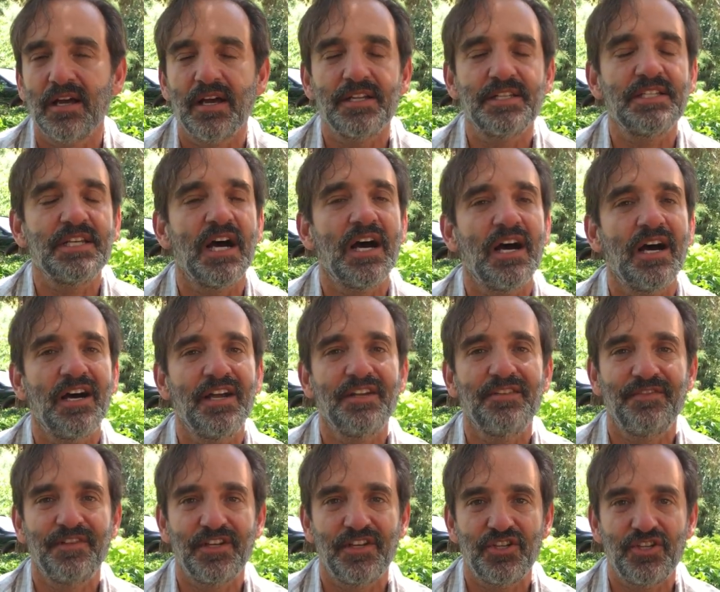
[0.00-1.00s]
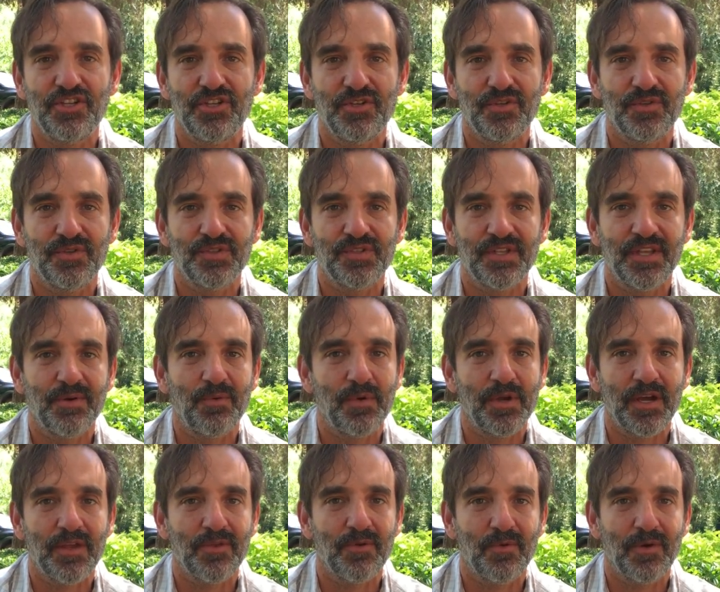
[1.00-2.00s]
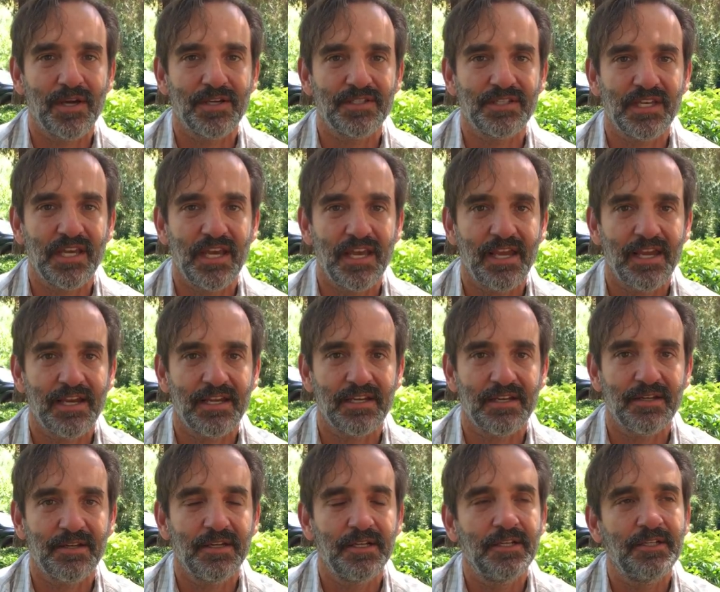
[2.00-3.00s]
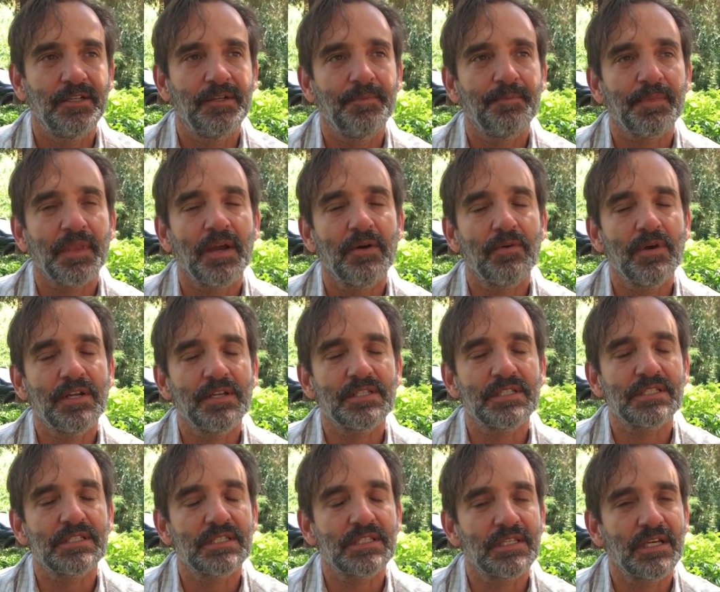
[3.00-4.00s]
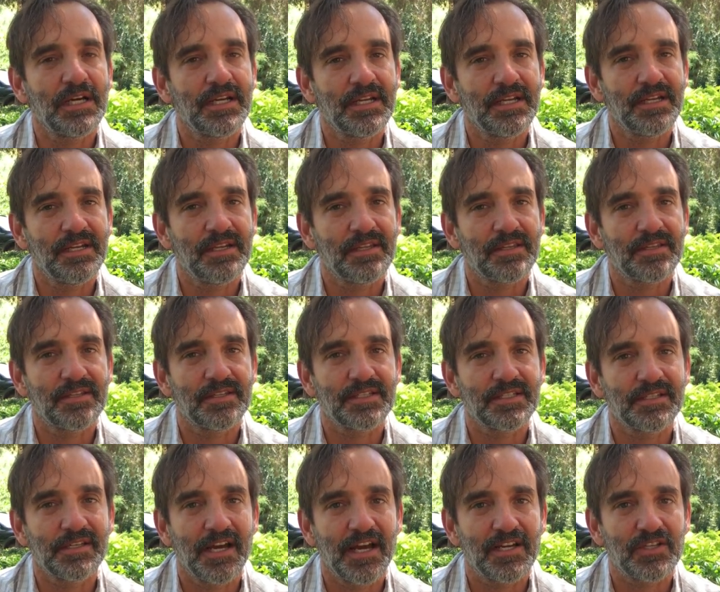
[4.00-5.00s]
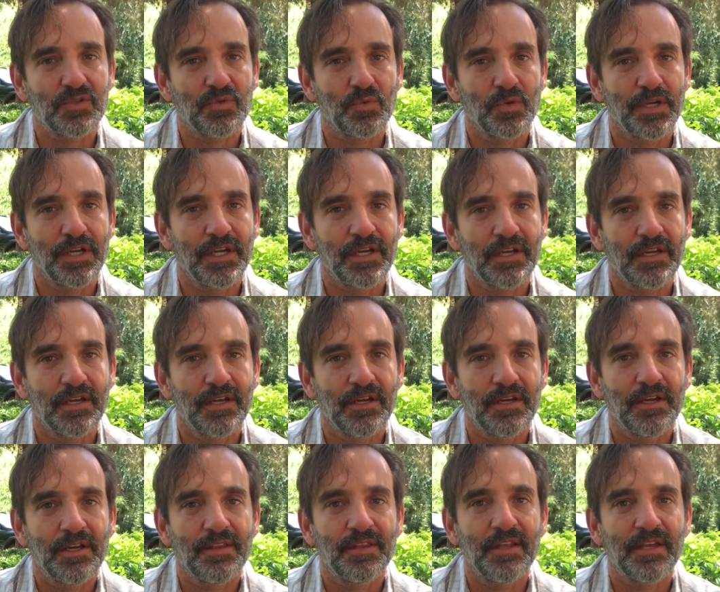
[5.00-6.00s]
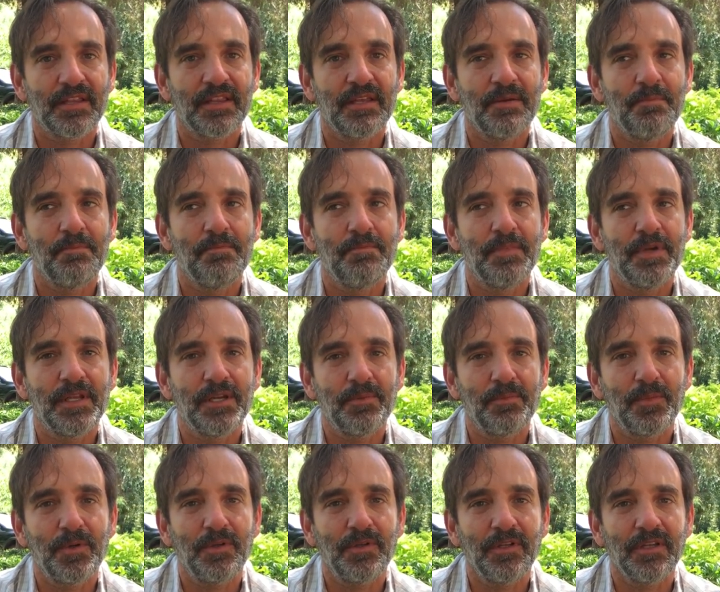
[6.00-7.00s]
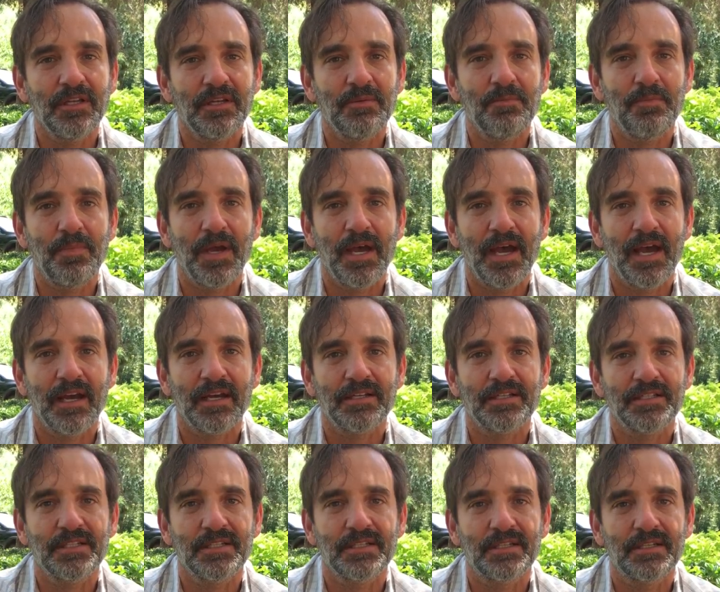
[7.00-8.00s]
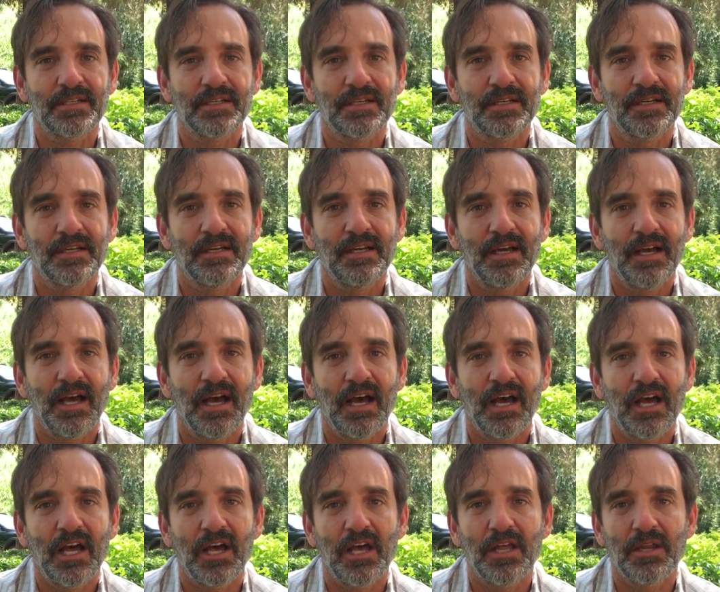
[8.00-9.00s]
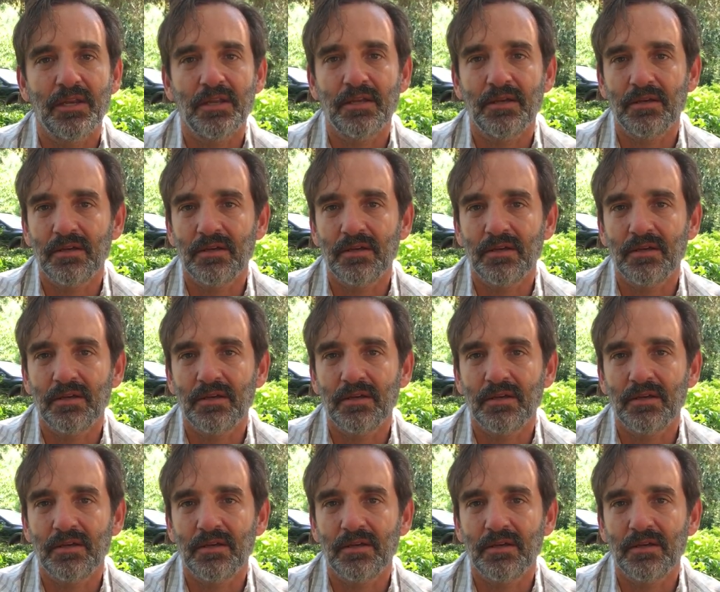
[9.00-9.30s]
a ton of issues that we otherwise can't. I read a study this last week that the minimal impact on